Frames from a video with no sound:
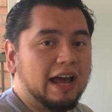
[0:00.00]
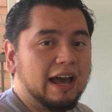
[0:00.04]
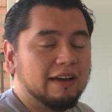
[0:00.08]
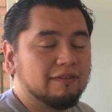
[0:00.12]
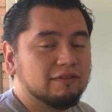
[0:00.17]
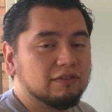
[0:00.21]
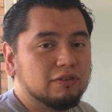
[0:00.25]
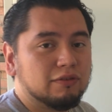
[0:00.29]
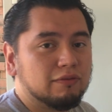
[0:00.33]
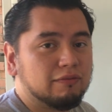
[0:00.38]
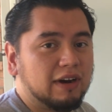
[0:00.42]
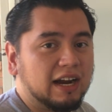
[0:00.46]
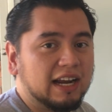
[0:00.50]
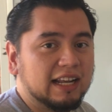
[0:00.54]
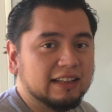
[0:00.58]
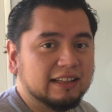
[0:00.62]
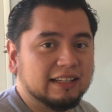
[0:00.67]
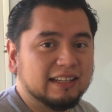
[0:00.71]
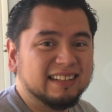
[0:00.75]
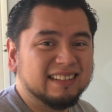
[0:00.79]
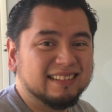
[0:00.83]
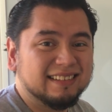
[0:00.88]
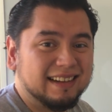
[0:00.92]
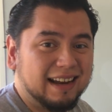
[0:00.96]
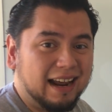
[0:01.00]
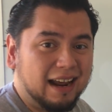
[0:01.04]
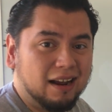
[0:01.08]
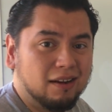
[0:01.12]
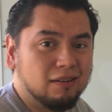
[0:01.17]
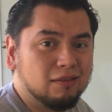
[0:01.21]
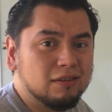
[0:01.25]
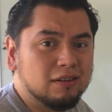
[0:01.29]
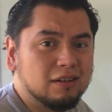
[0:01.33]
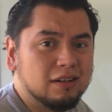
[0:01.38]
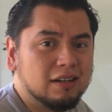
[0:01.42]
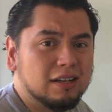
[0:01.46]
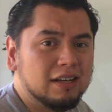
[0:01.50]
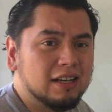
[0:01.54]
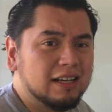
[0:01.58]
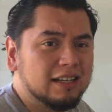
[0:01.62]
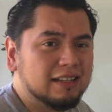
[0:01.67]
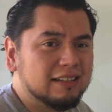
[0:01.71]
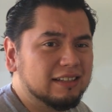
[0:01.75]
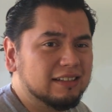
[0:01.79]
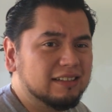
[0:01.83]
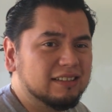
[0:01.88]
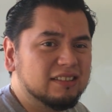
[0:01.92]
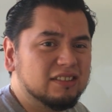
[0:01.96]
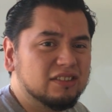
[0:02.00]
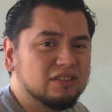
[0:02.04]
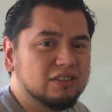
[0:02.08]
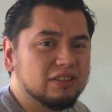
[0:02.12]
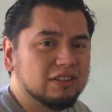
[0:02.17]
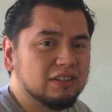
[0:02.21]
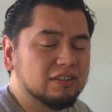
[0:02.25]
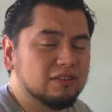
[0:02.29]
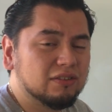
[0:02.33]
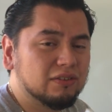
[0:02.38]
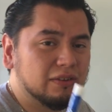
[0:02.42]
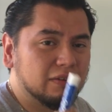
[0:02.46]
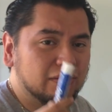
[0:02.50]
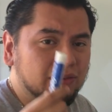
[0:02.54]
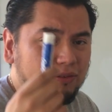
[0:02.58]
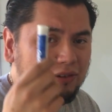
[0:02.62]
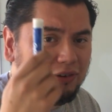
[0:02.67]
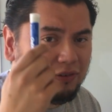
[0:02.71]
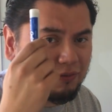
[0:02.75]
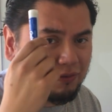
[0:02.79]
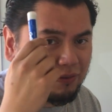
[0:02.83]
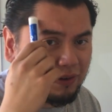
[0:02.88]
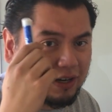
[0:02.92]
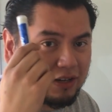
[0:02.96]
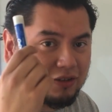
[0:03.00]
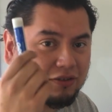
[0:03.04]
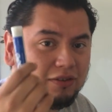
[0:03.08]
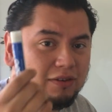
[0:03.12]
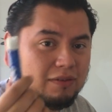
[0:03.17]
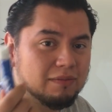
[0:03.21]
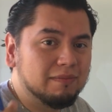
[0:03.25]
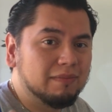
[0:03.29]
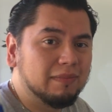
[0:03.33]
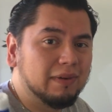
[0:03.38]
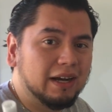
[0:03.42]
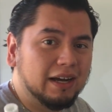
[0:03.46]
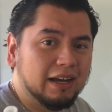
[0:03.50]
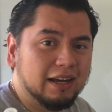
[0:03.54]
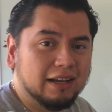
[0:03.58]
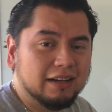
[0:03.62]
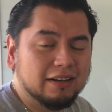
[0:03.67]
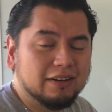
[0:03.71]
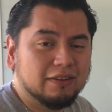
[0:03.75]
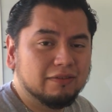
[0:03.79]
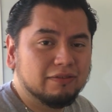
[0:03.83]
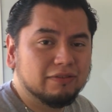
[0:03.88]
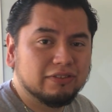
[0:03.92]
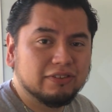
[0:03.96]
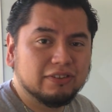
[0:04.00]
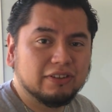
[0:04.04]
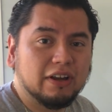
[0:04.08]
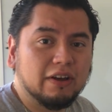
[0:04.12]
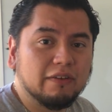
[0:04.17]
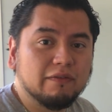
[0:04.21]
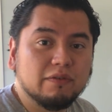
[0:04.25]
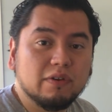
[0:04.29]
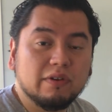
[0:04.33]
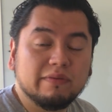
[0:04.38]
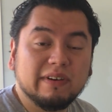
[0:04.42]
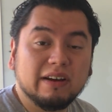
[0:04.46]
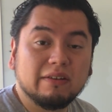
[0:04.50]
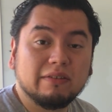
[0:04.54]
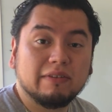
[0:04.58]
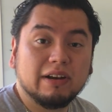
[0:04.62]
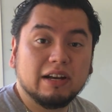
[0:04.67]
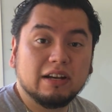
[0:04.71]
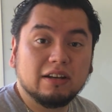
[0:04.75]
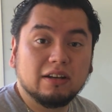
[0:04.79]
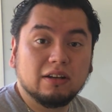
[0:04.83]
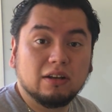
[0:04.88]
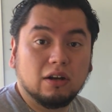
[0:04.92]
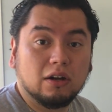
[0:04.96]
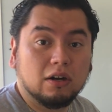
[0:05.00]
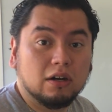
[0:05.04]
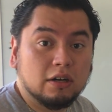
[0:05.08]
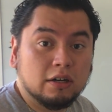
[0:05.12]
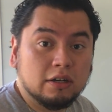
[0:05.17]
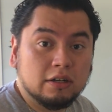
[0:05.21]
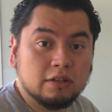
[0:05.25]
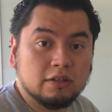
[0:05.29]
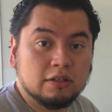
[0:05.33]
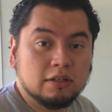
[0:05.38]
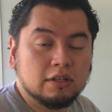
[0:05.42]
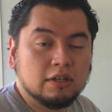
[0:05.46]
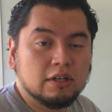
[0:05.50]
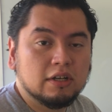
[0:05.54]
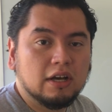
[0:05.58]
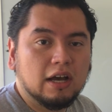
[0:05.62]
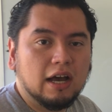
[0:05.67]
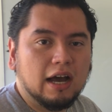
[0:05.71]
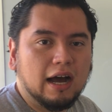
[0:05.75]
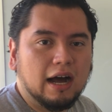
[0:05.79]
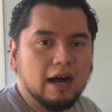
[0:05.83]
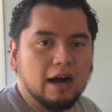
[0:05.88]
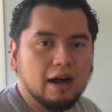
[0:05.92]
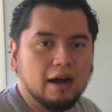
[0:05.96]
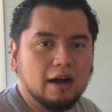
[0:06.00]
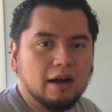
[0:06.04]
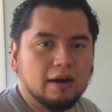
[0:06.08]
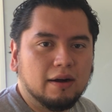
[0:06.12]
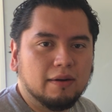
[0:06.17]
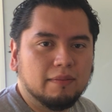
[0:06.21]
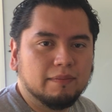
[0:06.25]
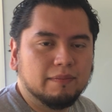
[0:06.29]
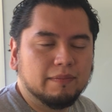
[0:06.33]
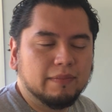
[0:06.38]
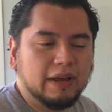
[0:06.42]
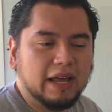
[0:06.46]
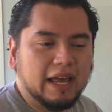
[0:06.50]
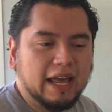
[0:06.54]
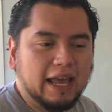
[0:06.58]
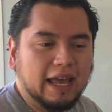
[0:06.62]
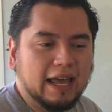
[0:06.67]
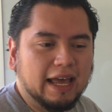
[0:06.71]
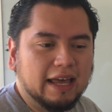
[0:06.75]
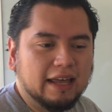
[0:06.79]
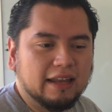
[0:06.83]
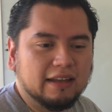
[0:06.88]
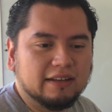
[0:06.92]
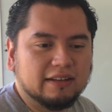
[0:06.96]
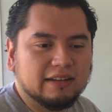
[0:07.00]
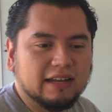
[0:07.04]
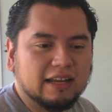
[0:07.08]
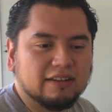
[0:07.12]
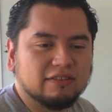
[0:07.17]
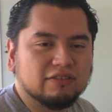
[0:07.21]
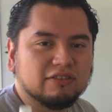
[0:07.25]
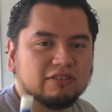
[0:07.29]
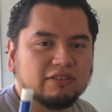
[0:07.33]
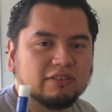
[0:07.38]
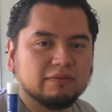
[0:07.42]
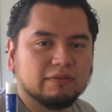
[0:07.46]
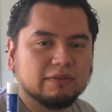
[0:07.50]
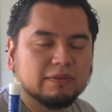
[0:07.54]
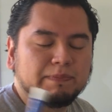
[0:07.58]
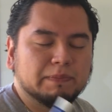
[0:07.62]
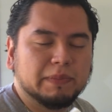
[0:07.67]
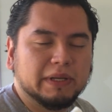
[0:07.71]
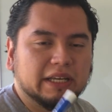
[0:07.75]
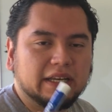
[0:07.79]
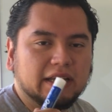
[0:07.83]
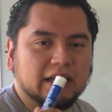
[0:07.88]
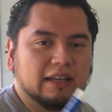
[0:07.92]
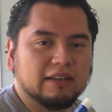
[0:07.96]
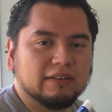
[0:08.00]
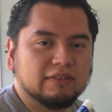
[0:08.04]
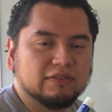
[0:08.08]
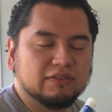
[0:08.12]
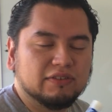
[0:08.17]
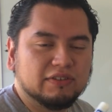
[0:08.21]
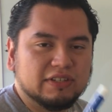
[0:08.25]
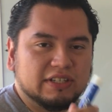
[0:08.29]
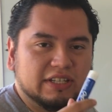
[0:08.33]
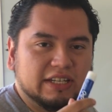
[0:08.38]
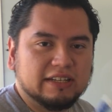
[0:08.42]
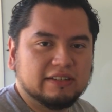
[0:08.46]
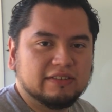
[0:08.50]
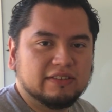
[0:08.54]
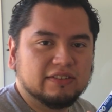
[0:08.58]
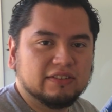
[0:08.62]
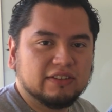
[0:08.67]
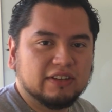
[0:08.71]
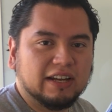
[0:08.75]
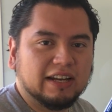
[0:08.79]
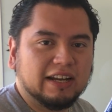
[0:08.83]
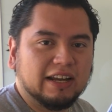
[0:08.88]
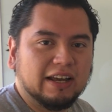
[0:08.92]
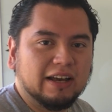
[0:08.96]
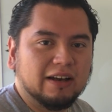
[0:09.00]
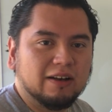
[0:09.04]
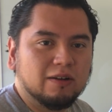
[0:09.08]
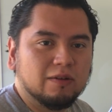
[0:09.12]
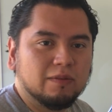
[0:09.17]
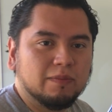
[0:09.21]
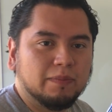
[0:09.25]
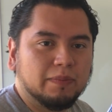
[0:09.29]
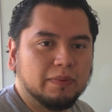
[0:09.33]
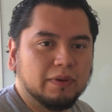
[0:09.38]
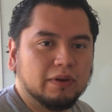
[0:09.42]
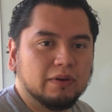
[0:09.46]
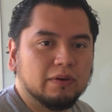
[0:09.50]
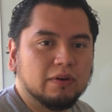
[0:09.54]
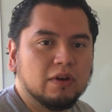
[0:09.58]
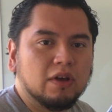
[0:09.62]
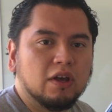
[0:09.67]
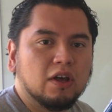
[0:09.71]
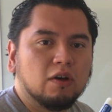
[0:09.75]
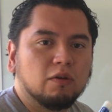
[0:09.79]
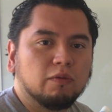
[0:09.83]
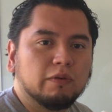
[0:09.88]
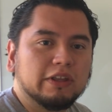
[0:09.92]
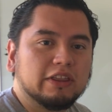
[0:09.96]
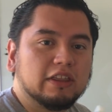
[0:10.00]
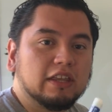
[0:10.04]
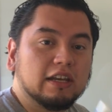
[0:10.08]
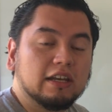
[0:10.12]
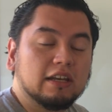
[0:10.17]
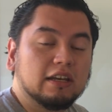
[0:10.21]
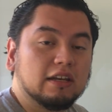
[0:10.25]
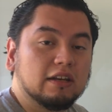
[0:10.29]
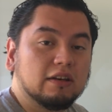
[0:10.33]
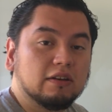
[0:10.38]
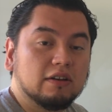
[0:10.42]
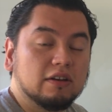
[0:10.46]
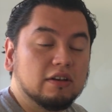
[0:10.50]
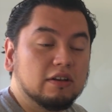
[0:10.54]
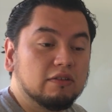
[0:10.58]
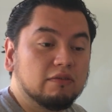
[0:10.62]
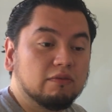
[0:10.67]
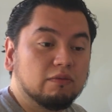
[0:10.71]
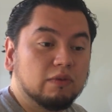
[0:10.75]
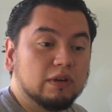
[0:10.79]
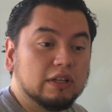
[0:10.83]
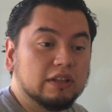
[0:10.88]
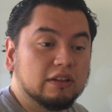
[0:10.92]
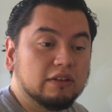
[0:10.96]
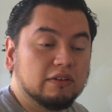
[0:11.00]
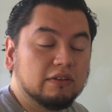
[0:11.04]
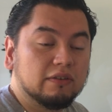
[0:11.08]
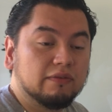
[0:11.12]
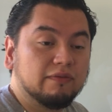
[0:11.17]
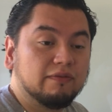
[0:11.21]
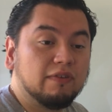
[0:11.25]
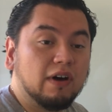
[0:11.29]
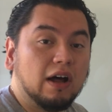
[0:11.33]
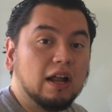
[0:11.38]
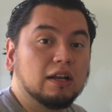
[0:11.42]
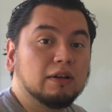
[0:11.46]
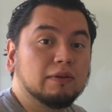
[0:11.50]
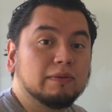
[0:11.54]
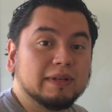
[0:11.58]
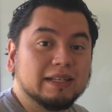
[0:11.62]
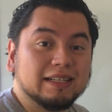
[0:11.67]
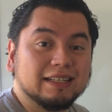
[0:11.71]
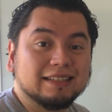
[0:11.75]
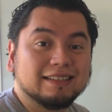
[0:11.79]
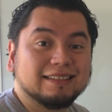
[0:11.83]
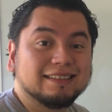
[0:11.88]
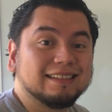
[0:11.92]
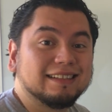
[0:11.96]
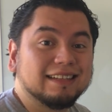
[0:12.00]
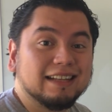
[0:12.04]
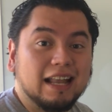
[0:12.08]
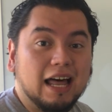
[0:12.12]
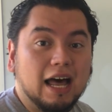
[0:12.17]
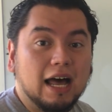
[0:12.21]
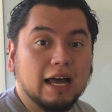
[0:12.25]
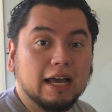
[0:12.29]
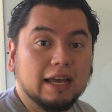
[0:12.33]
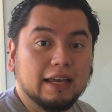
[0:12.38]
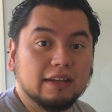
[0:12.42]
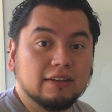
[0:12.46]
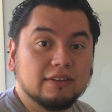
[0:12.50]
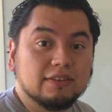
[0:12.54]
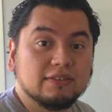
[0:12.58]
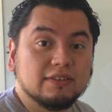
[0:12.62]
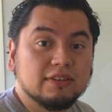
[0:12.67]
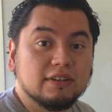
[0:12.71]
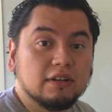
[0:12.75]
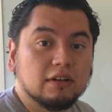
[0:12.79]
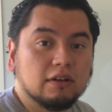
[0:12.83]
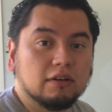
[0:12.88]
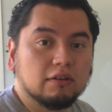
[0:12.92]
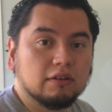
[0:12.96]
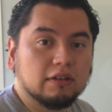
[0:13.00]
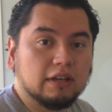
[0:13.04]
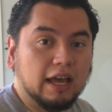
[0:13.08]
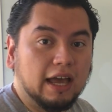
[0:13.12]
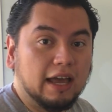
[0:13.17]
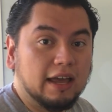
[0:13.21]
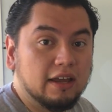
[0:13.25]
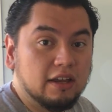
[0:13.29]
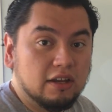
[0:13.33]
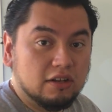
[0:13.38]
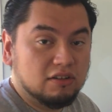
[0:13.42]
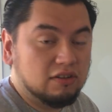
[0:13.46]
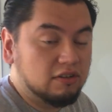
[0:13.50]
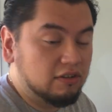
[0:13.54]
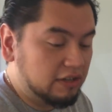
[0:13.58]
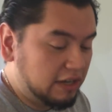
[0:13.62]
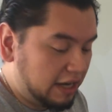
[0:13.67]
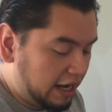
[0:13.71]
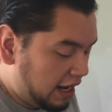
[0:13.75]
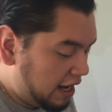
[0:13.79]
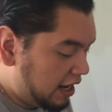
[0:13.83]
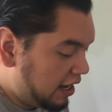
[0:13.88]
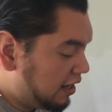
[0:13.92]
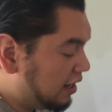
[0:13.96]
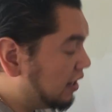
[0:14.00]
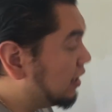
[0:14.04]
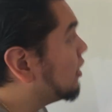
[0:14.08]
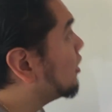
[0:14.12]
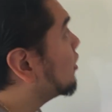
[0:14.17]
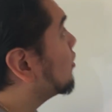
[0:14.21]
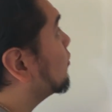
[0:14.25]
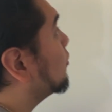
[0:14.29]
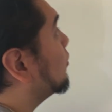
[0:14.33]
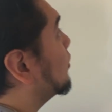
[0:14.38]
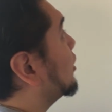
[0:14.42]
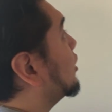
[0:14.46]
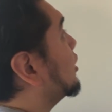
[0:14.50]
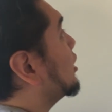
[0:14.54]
have to write this down. This is just to refresh your mind of stuff you've already learned, and that's because this is gonna help you with the following slides. Okay, today we're